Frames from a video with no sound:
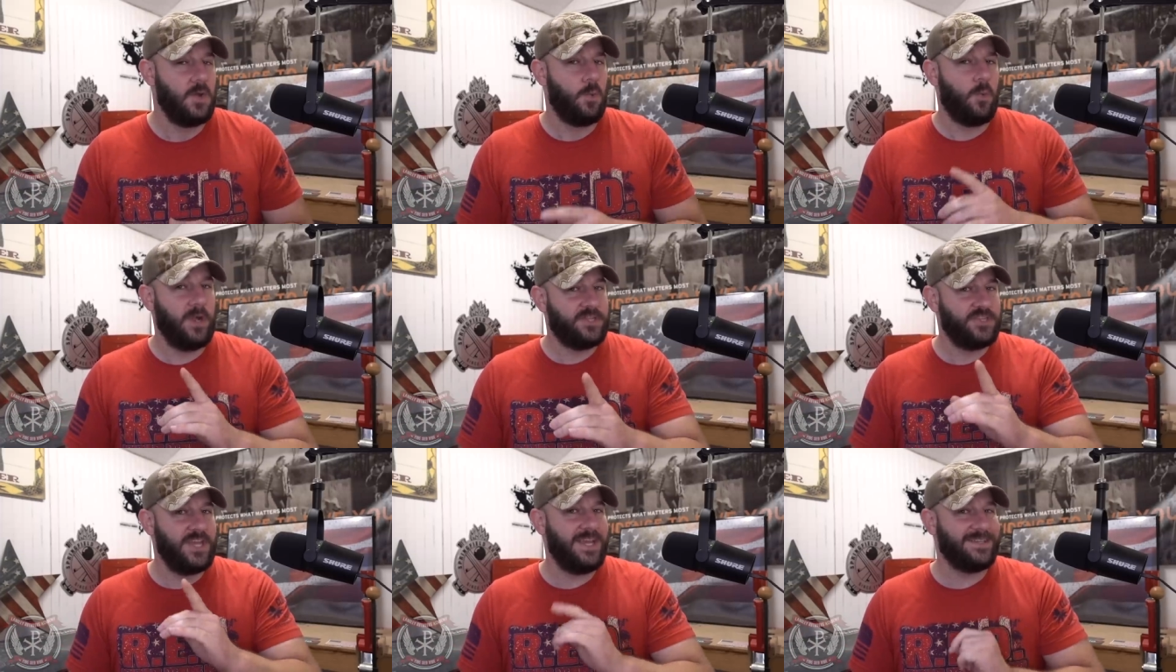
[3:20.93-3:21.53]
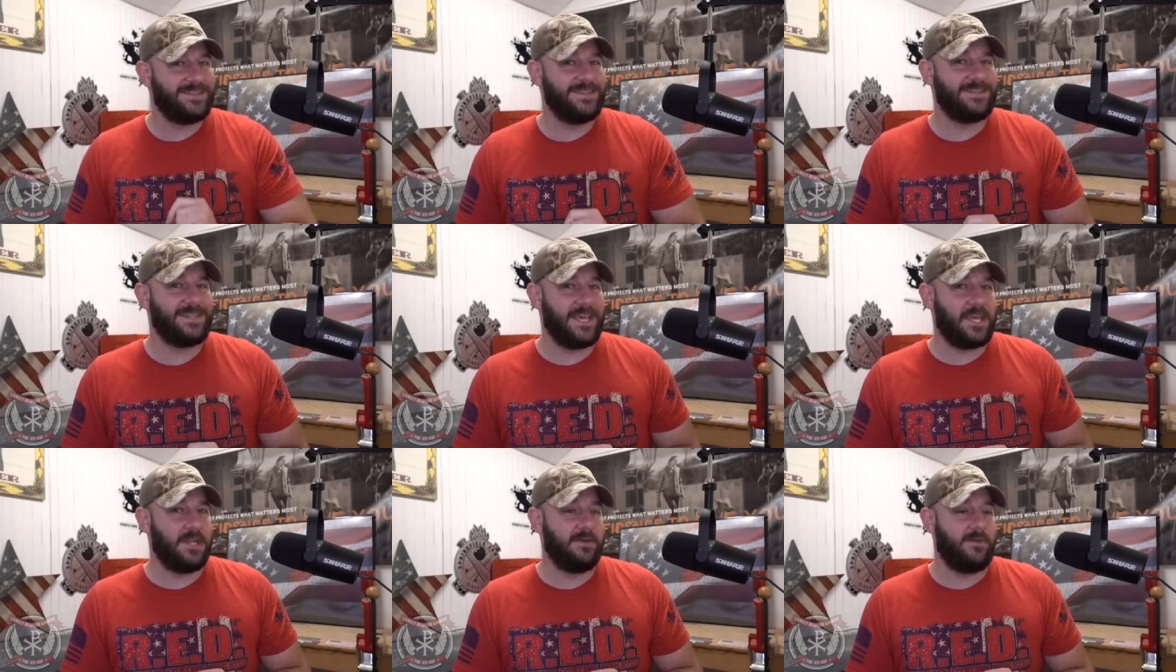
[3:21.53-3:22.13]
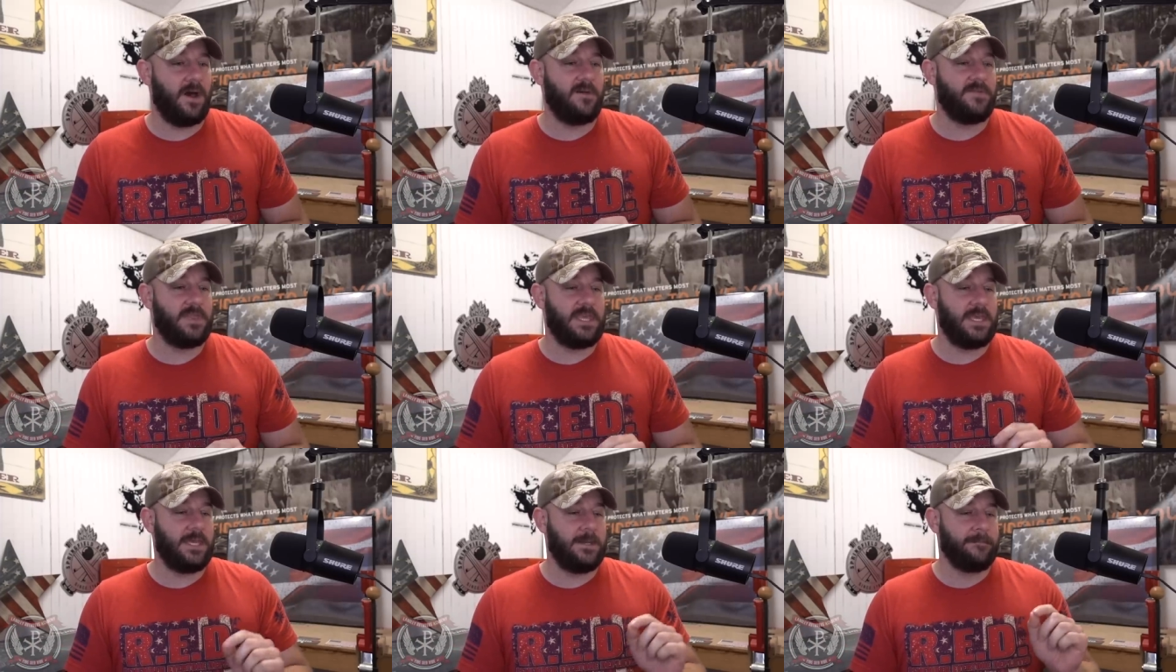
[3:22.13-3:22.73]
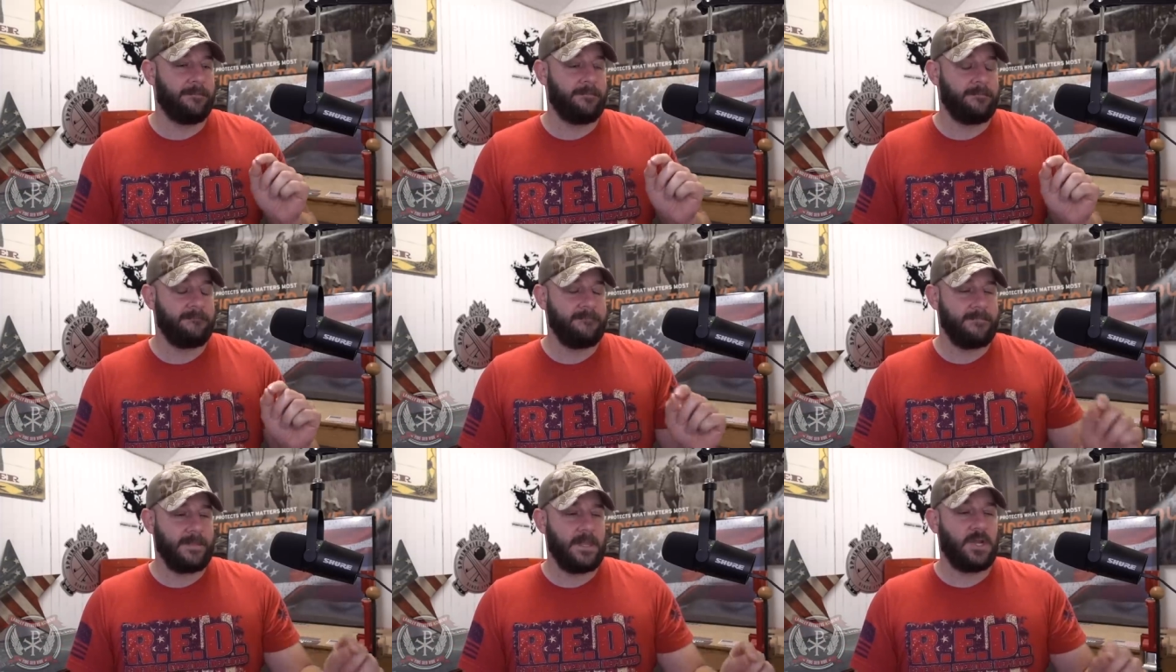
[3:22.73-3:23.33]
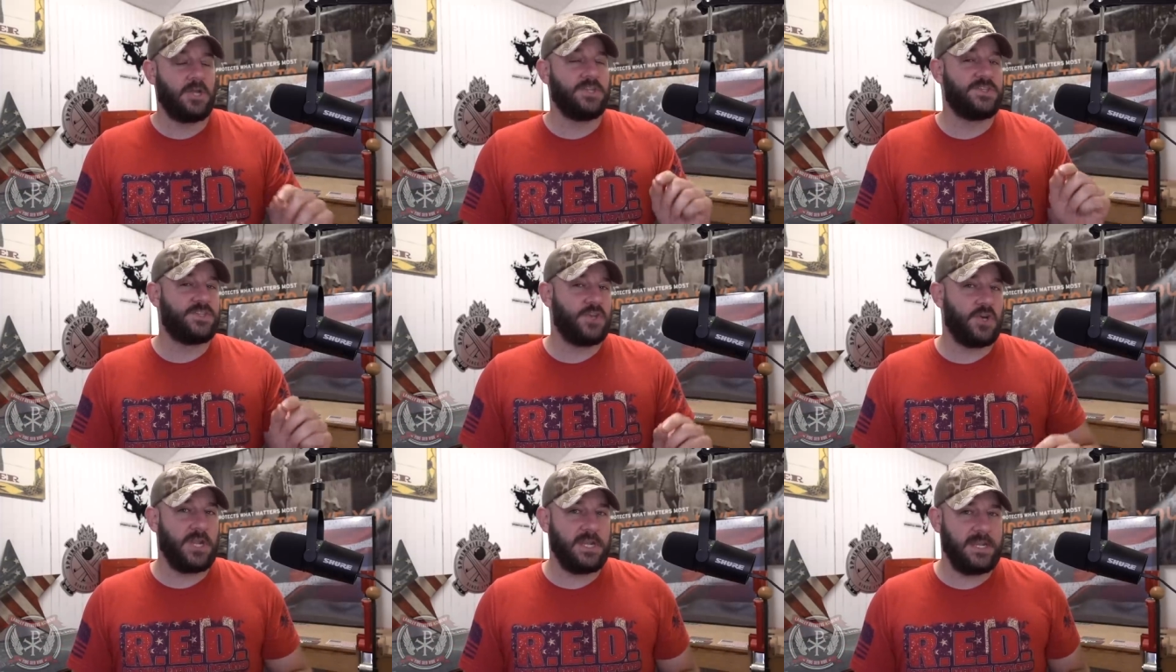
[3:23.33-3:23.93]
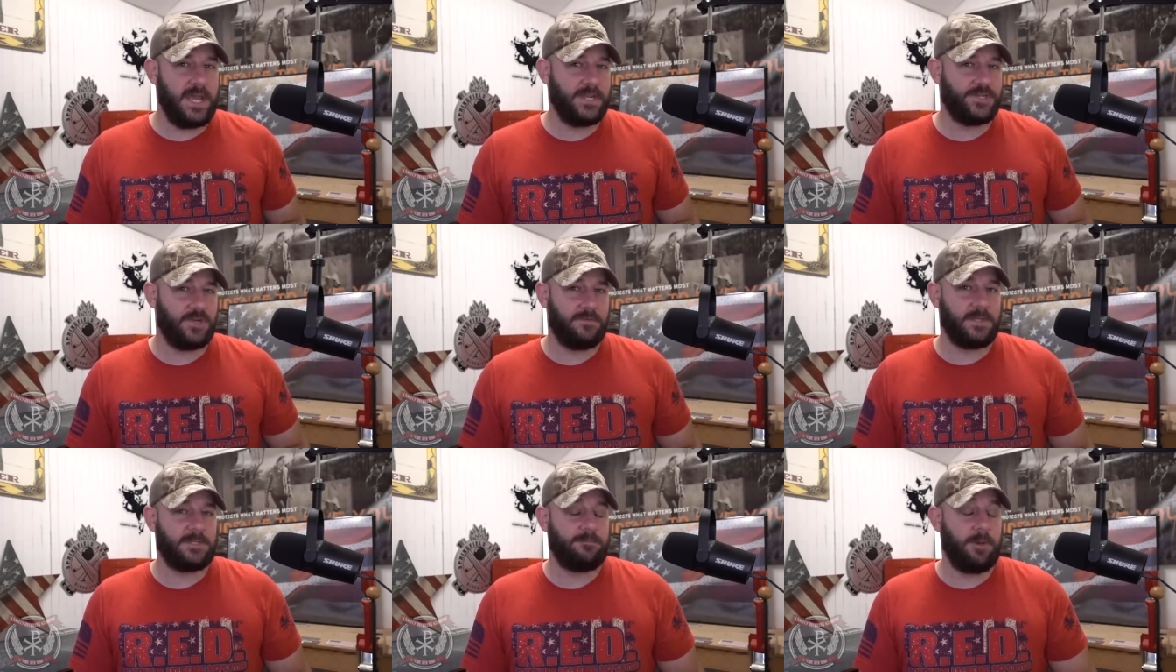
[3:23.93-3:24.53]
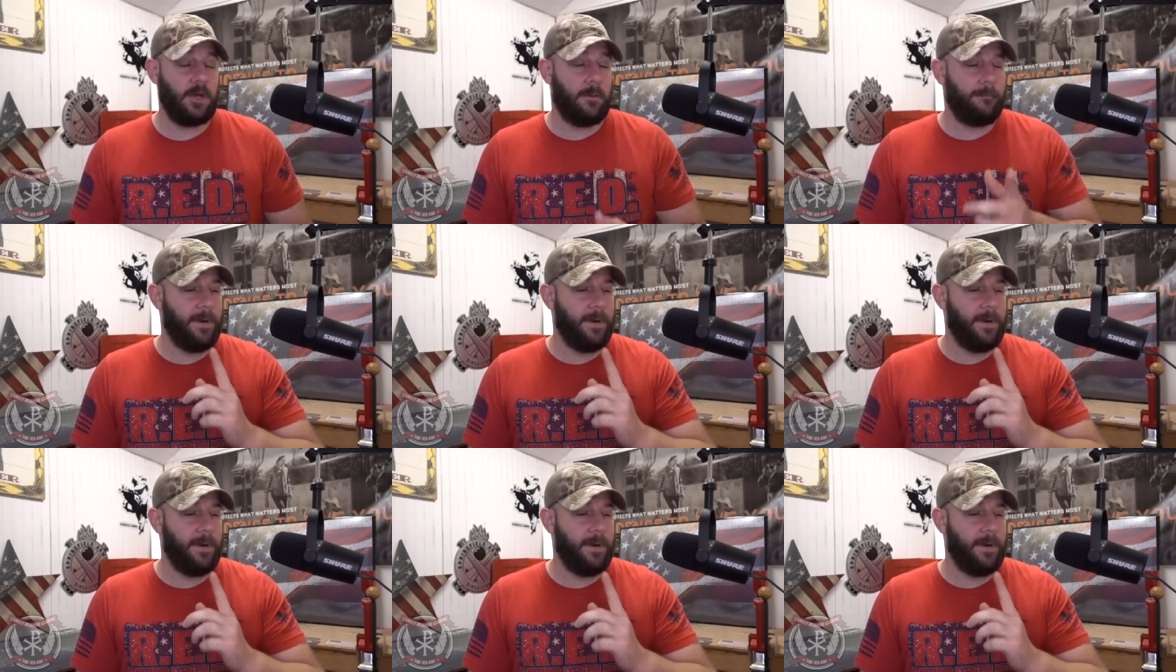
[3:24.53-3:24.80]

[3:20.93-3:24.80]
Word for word: which is indicative of the concerning nature of this bill.